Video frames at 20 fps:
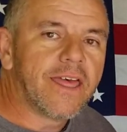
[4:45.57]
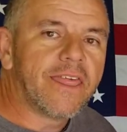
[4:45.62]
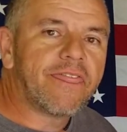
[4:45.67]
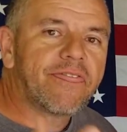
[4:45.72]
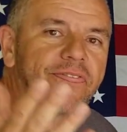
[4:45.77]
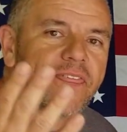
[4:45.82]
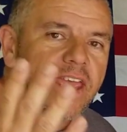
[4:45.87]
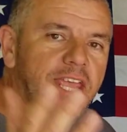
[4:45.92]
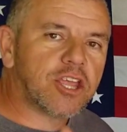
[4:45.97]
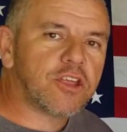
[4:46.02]

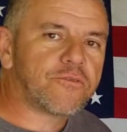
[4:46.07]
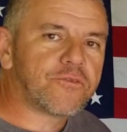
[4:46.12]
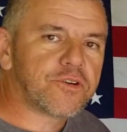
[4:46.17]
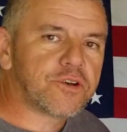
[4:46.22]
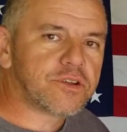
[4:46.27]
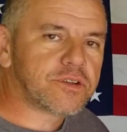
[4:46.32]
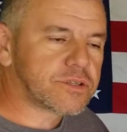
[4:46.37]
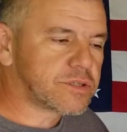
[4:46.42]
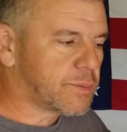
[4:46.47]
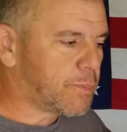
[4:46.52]
Thank you for
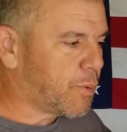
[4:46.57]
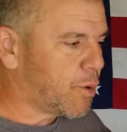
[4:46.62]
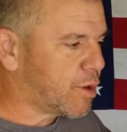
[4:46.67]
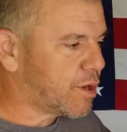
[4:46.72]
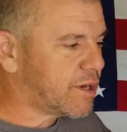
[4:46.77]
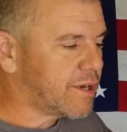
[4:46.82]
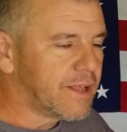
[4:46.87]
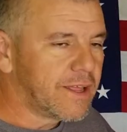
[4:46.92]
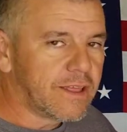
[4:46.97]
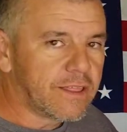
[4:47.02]
your
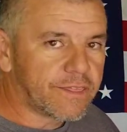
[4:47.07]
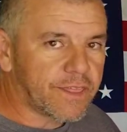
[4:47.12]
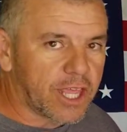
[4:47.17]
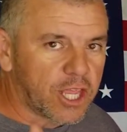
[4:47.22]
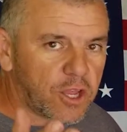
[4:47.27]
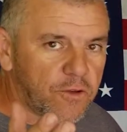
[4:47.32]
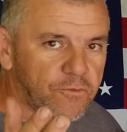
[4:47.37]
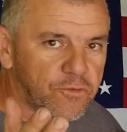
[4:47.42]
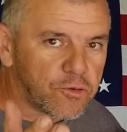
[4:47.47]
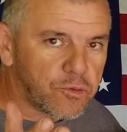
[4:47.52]
support. Thank
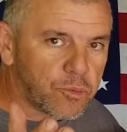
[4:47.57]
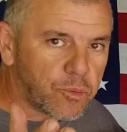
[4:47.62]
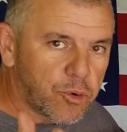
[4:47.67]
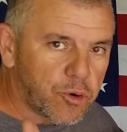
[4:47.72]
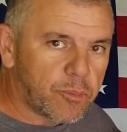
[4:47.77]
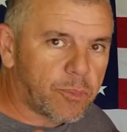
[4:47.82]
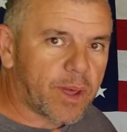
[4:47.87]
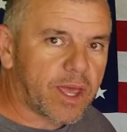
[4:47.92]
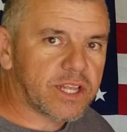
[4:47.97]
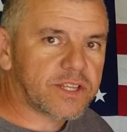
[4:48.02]
you for
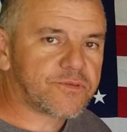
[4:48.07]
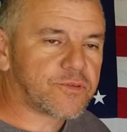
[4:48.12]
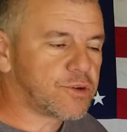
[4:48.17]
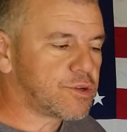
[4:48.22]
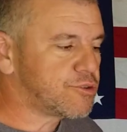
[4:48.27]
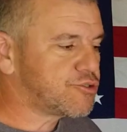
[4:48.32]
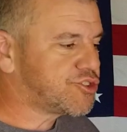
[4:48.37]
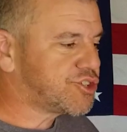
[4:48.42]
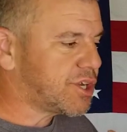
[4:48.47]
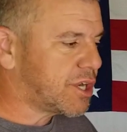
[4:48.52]
Rupes for
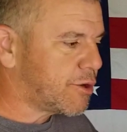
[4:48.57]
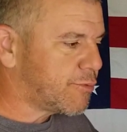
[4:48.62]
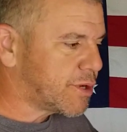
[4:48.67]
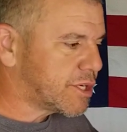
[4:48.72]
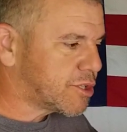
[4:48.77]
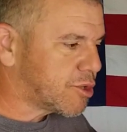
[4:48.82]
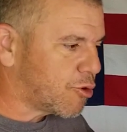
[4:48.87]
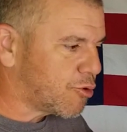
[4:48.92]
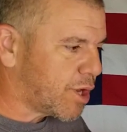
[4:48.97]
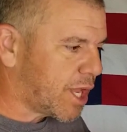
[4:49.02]
your generous
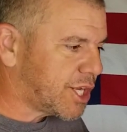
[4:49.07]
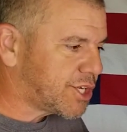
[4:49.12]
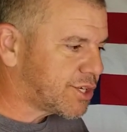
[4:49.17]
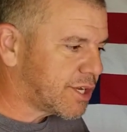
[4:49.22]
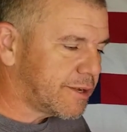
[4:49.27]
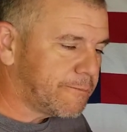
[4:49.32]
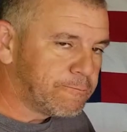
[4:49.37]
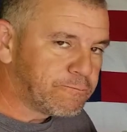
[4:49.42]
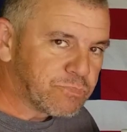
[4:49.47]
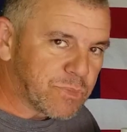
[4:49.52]

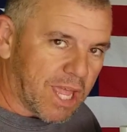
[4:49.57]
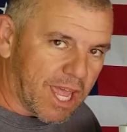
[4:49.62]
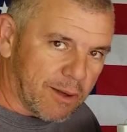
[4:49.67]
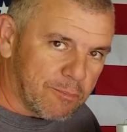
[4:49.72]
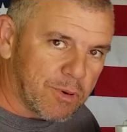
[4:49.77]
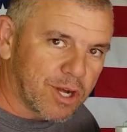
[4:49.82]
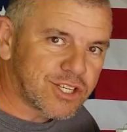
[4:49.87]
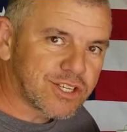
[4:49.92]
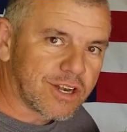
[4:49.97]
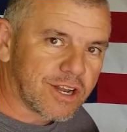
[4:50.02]
donation, and
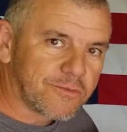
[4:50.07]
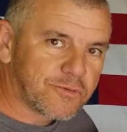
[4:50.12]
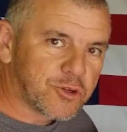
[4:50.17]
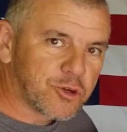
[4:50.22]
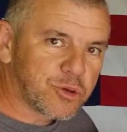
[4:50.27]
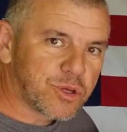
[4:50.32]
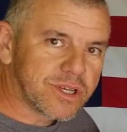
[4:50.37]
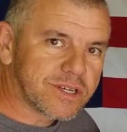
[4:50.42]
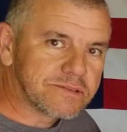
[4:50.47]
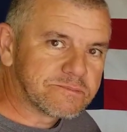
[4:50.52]
much love
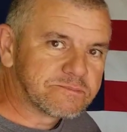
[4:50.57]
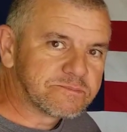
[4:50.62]
to you.